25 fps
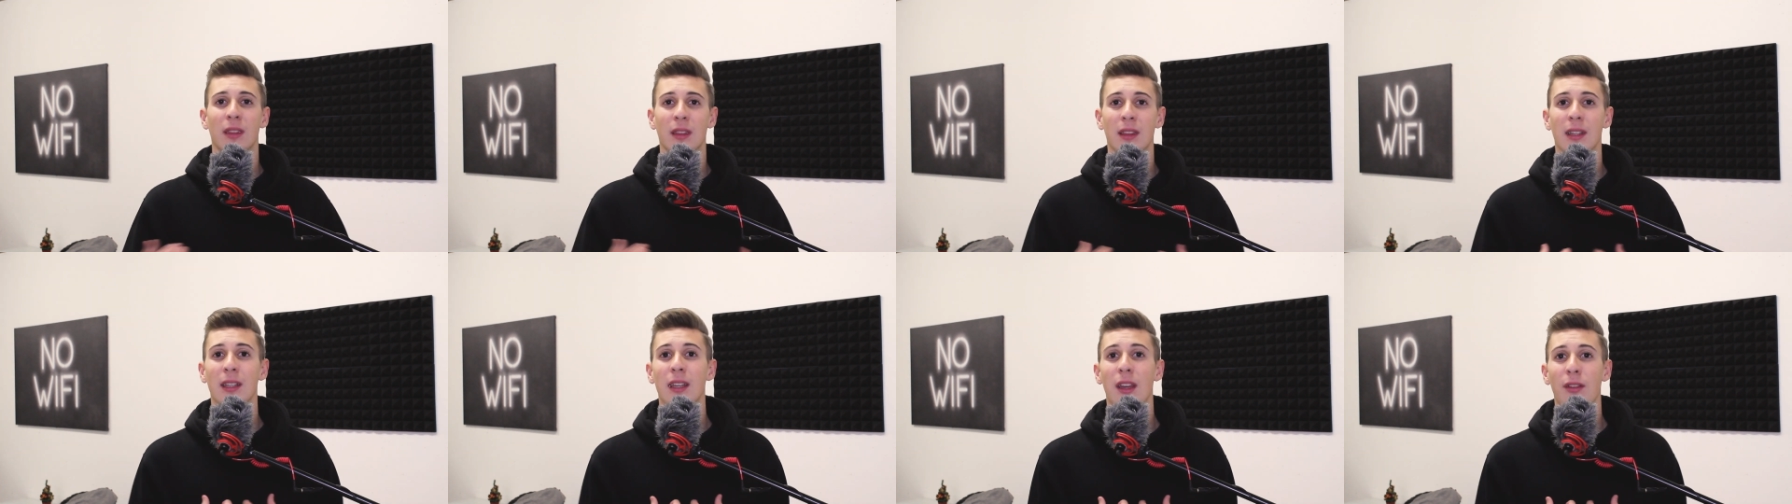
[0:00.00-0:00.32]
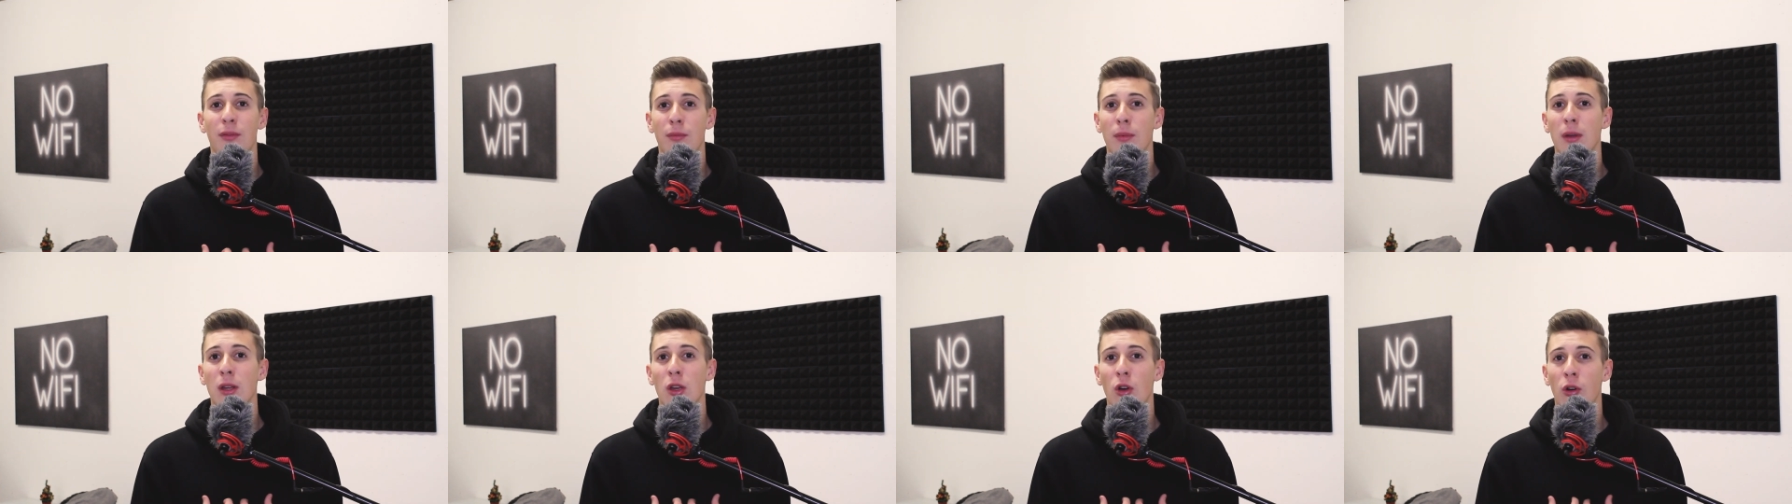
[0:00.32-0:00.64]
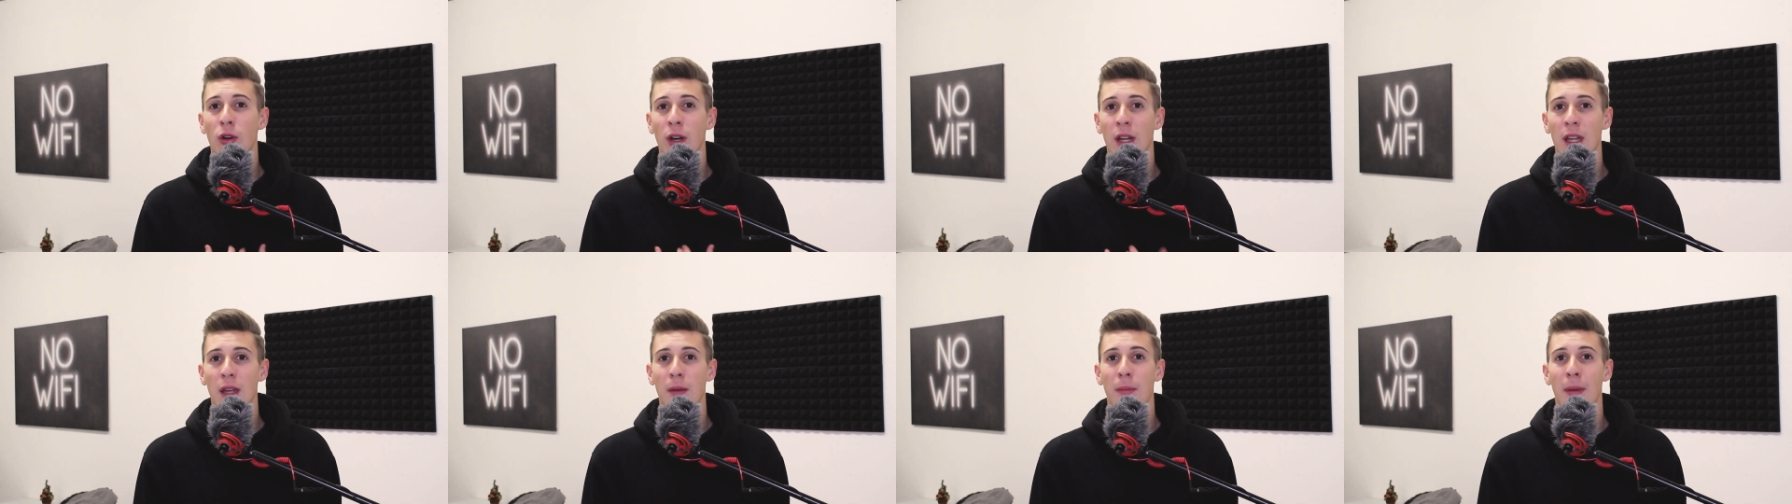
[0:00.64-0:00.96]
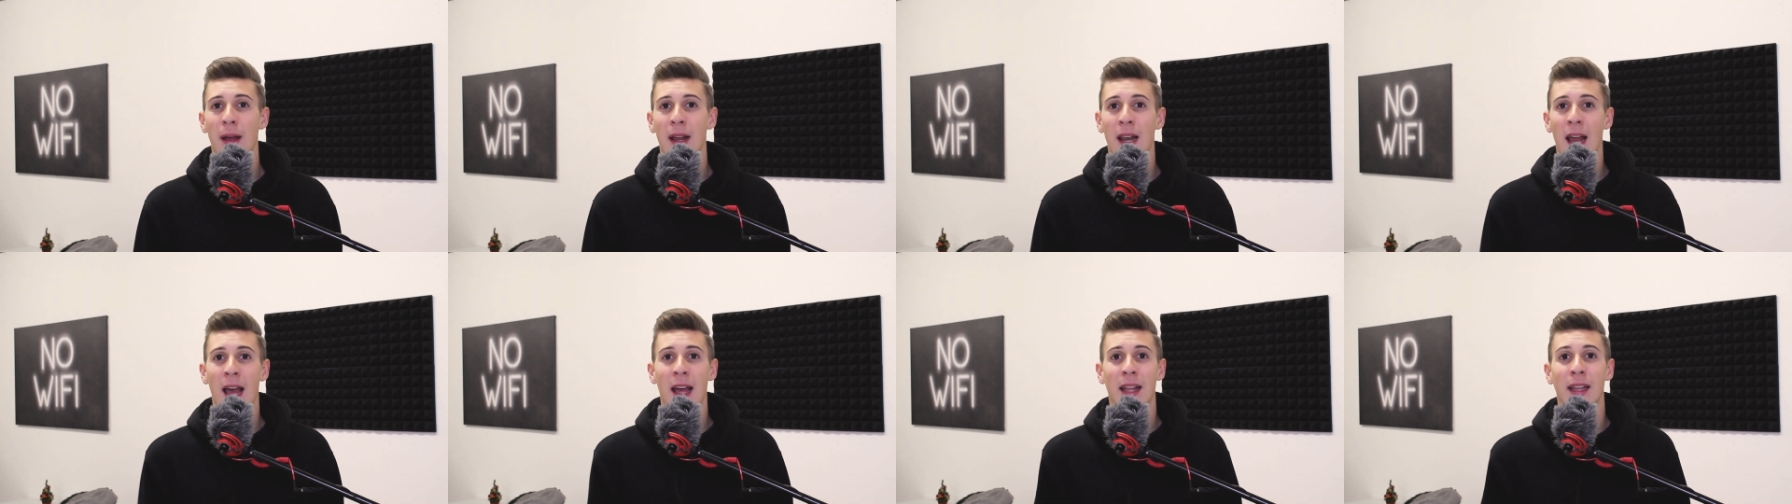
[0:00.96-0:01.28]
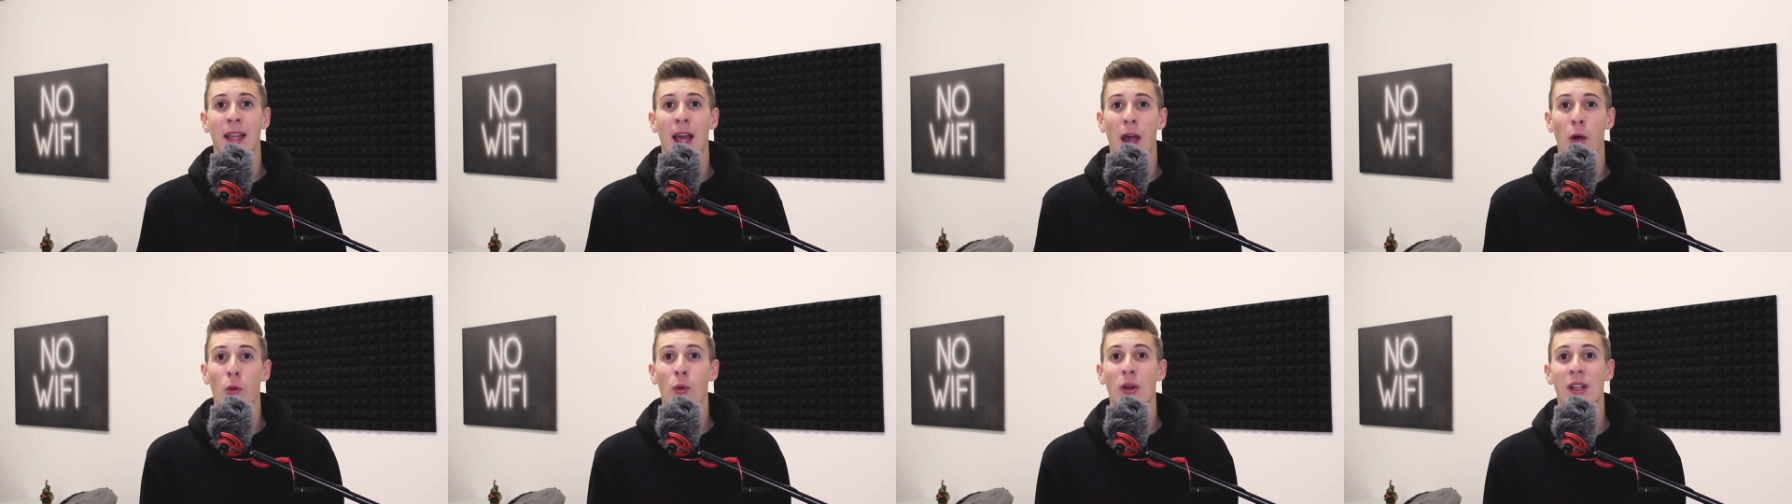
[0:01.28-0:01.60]
give me your email
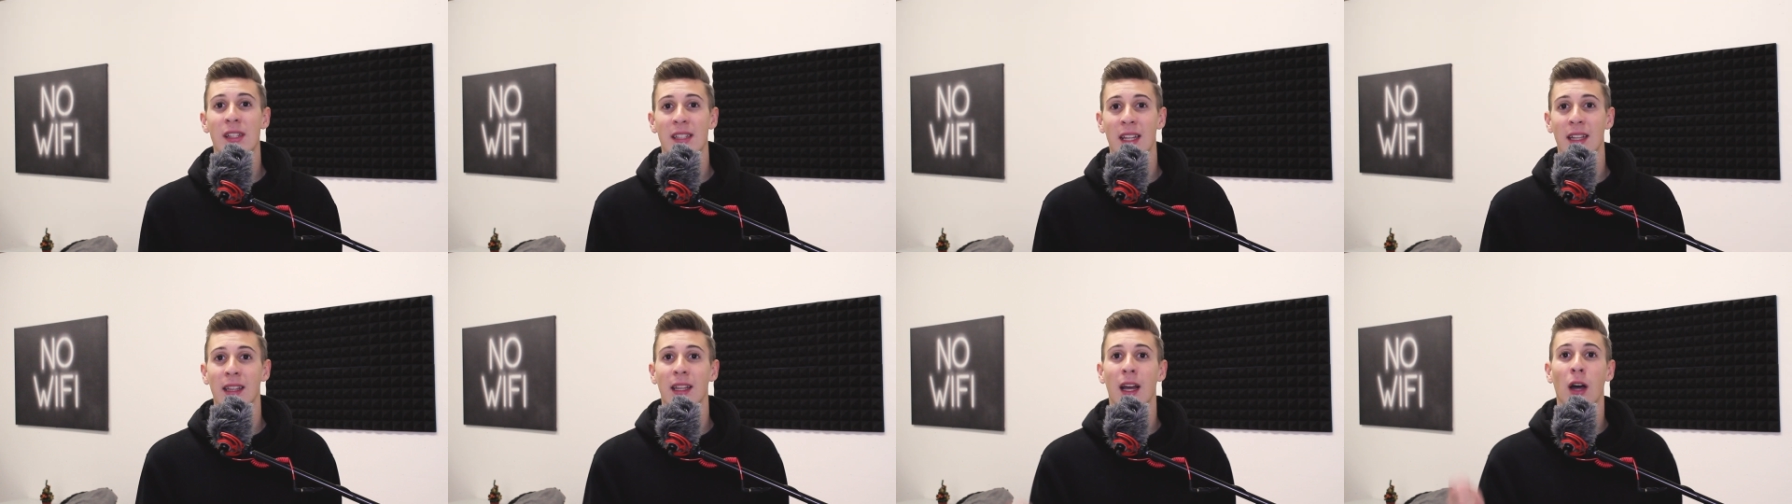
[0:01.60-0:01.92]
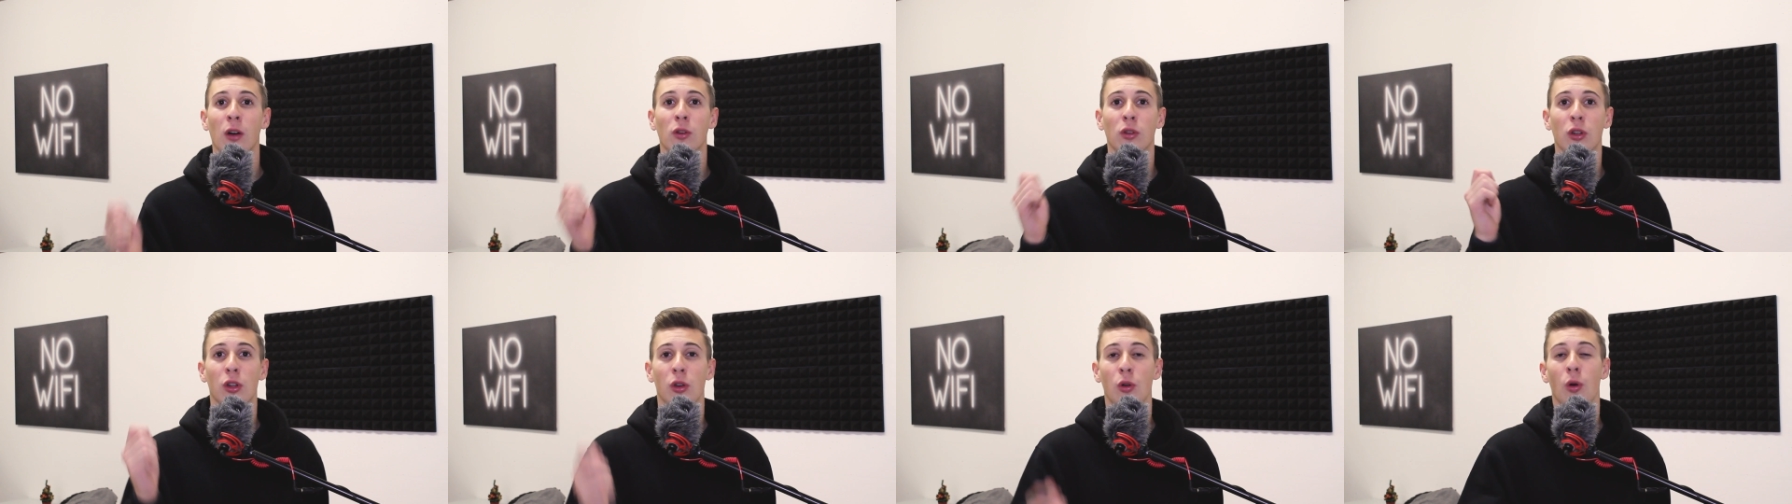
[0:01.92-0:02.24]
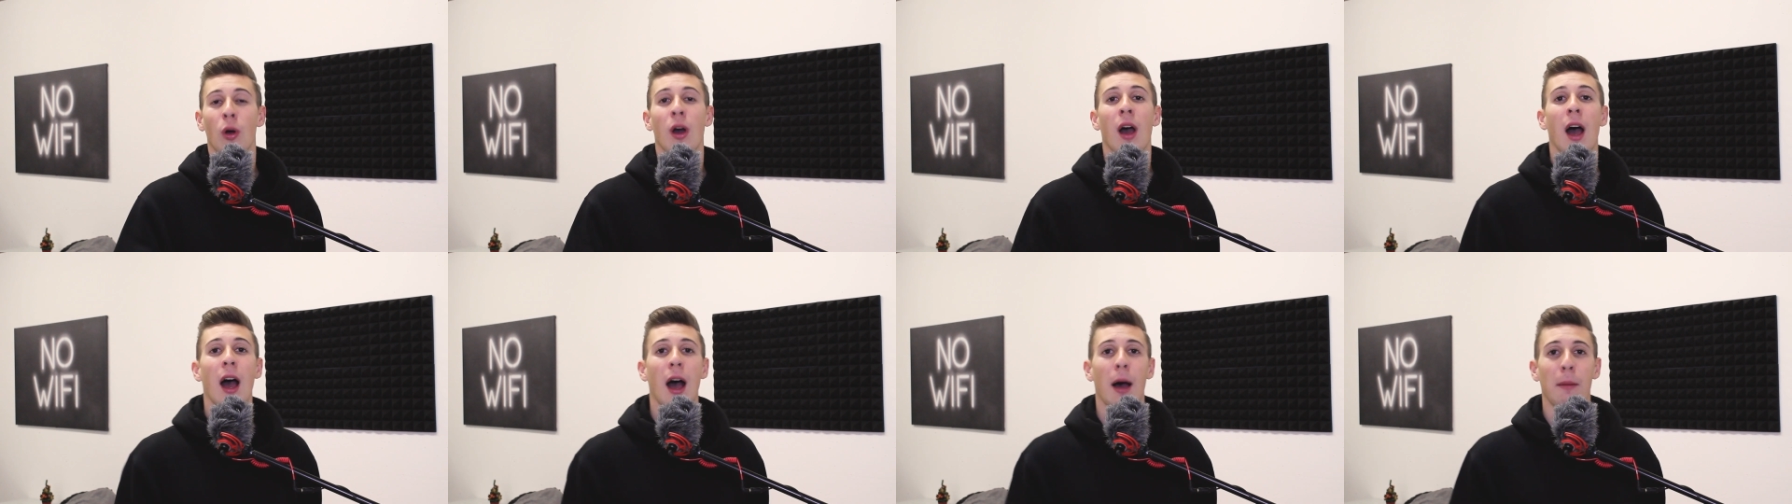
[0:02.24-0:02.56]
and I will send out you